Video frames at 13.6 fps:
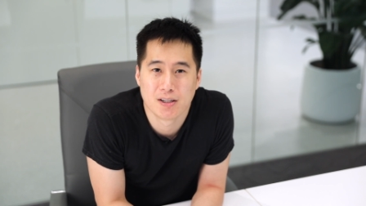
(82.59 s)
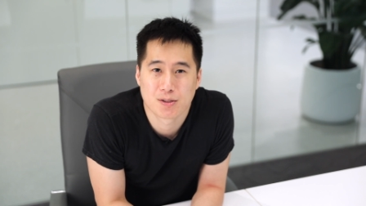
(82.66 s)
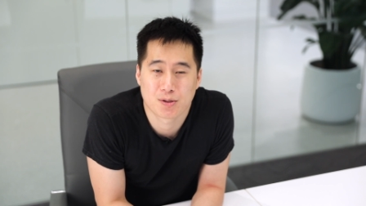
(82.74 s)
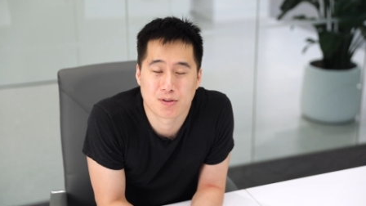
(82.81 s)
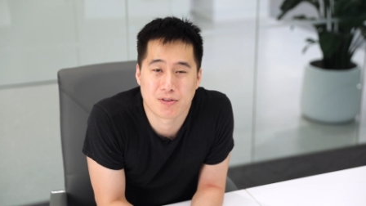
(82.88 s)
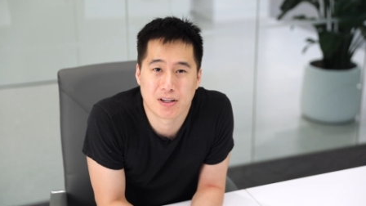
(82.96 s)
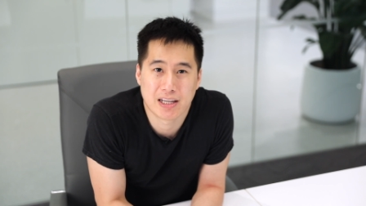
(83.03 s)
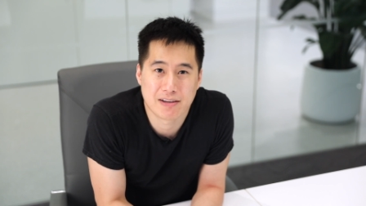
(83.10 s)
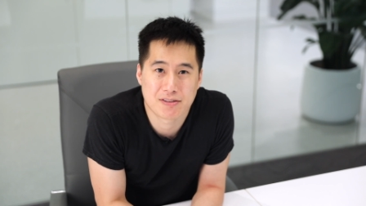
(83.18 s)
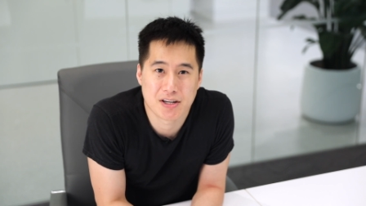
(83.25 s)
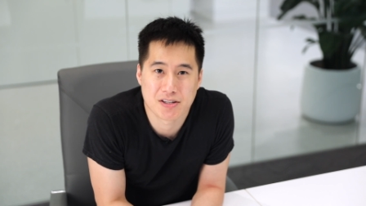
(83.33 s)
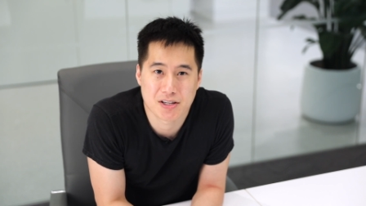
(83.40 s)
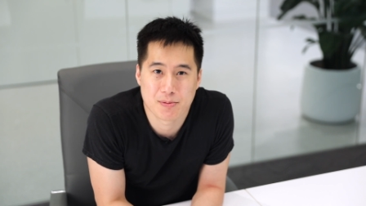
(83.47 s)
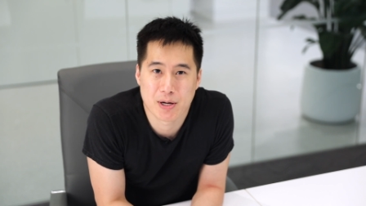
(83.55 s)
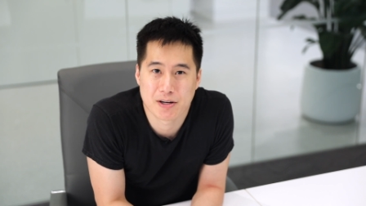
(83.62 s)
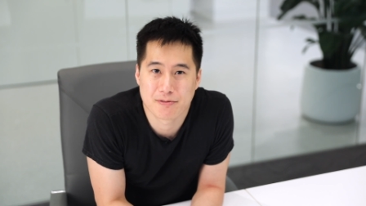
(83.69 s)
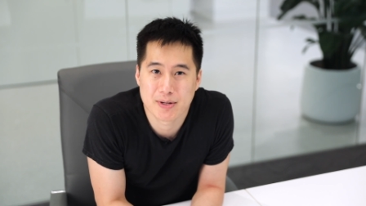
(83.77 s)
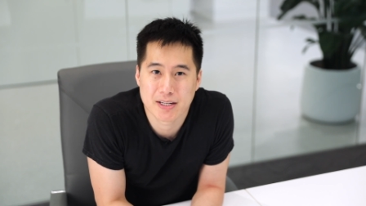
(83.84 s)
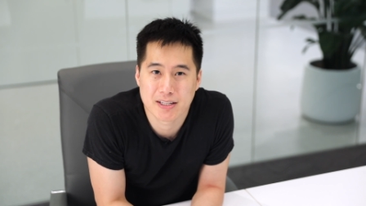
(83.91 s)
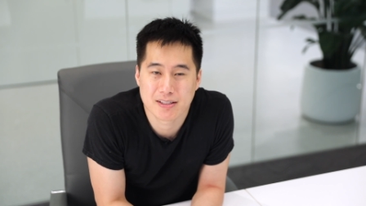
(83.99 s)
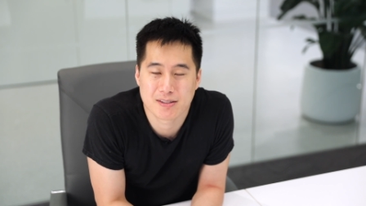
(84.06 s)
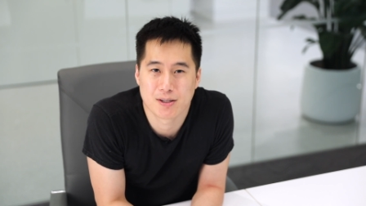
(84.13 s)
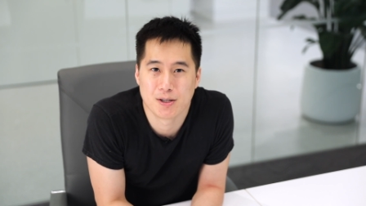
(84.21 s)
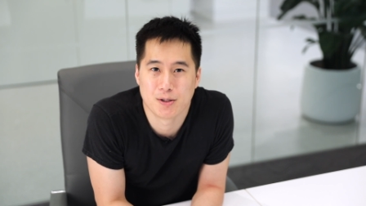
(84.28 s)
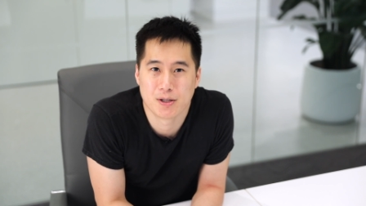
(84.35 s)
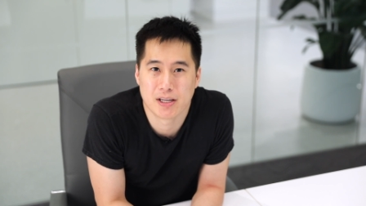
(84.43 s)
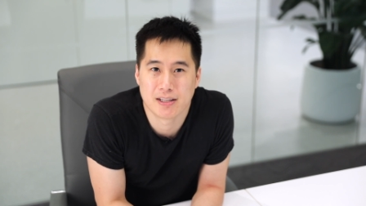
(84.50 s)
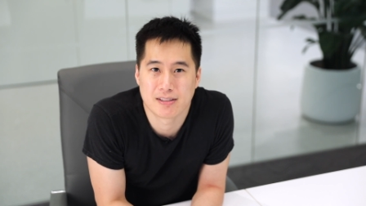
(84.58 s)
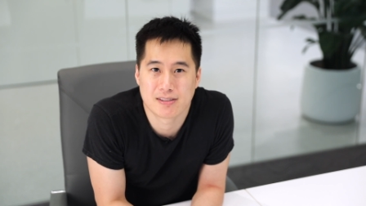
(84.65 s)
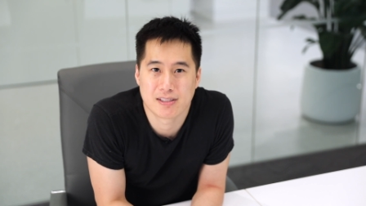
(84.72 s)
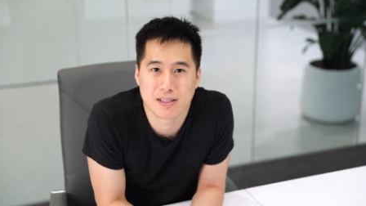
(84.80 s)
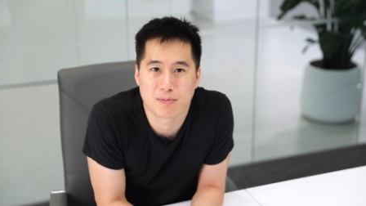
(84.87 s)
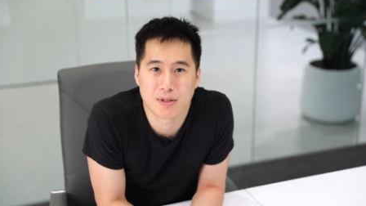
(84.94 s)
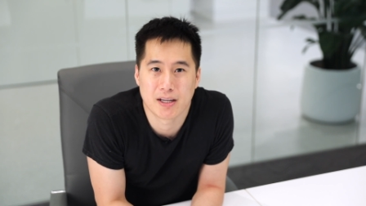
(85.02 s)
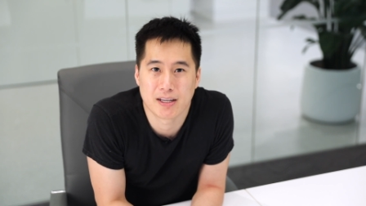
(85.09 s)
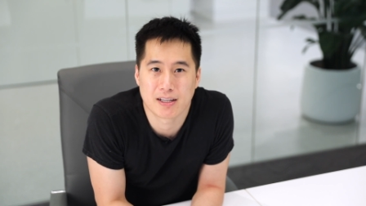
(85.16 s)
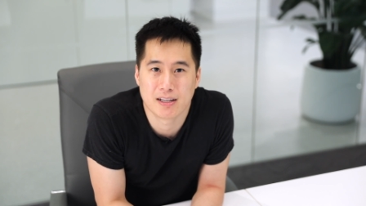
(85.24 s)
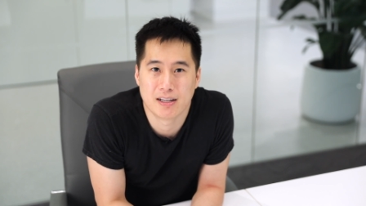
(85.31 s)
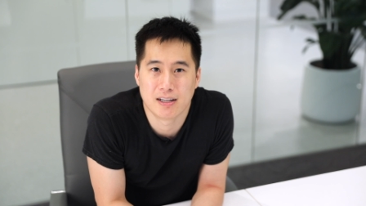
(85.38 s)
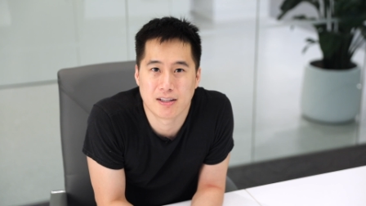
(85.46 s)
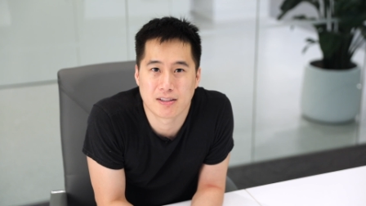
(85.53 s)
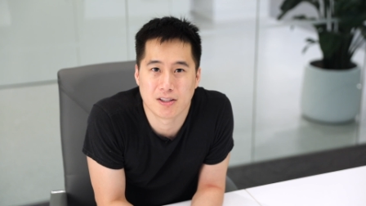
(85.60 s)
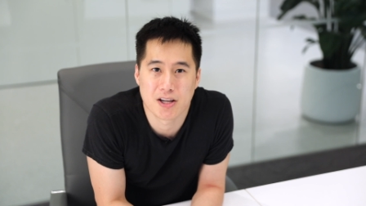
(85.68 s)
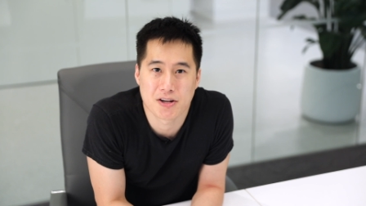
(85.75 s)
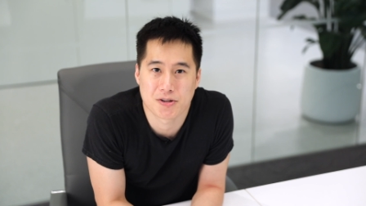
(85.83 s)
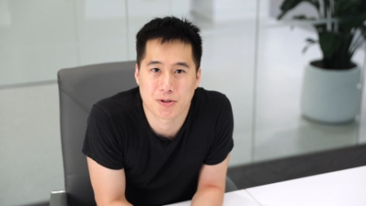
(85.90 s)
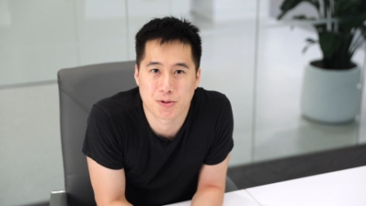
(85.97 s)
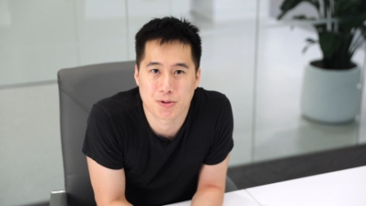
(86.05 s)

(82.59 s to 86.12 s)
sort of a life-changing amount of money, so it seemed like the logical